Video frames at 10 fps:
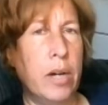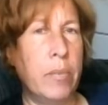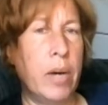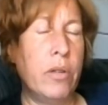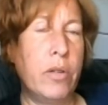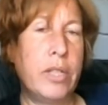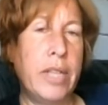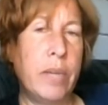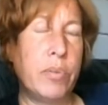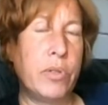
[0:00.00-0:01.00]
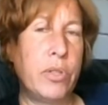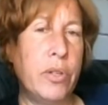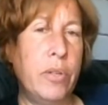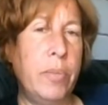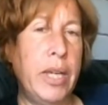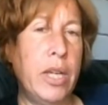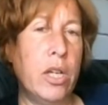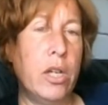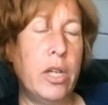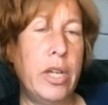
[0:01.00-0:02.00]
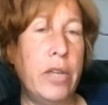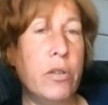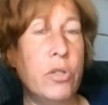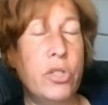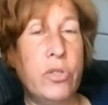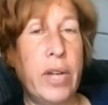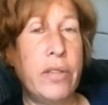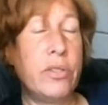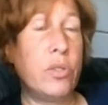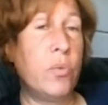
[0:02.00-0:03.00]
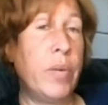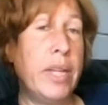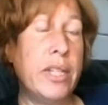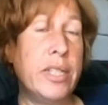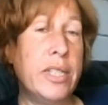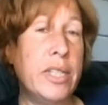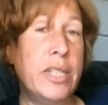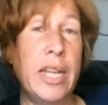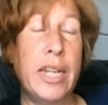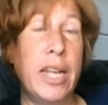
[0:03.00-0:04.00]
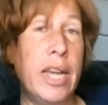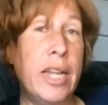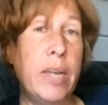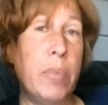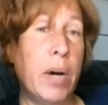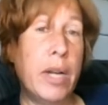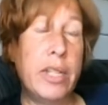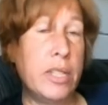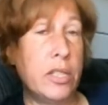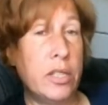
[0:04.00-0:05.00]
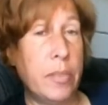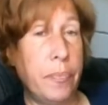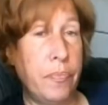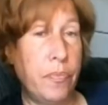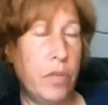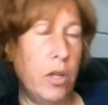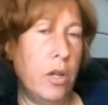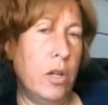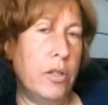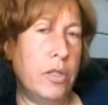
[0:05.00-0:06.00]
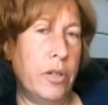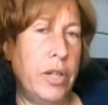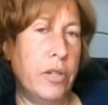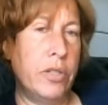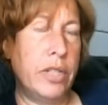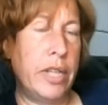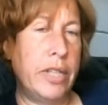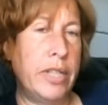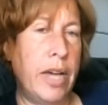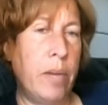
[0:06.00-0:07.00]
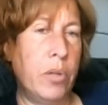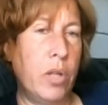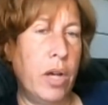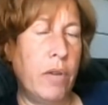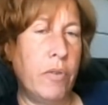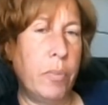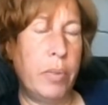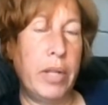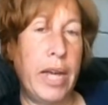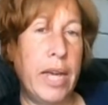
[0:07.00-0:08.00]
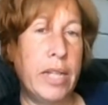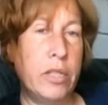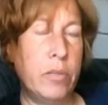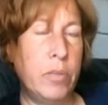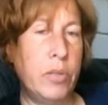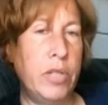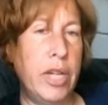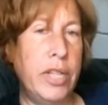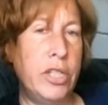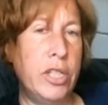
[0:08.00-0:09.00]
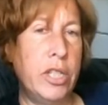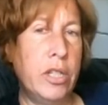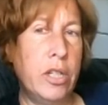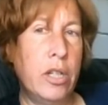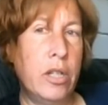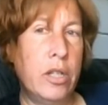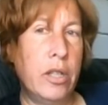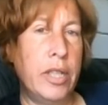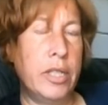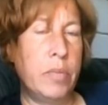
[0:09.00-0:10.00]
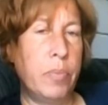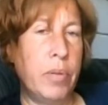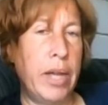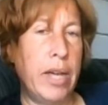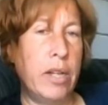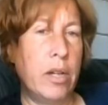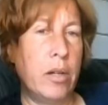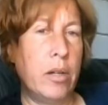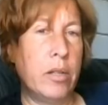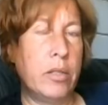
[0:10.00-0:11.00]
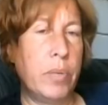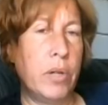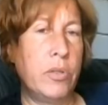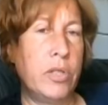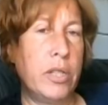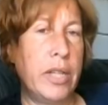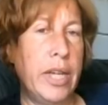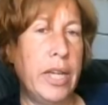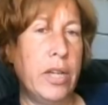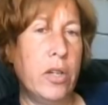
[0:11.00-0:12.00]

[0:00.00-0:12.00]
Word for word: other examples could be either strengths or weaknesses in any body system. So here's an example of a plant mutation. This plant supposedly